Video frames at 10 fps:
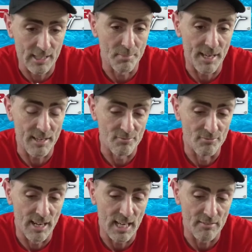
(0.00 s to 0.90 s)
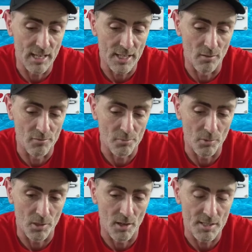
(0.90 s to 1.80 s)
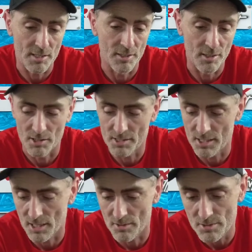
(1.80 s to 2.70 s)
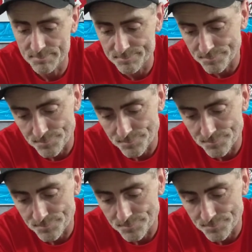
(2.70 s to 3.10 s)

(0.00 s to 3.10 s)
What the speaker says: it'll be really comfortable, guys, and nice to use.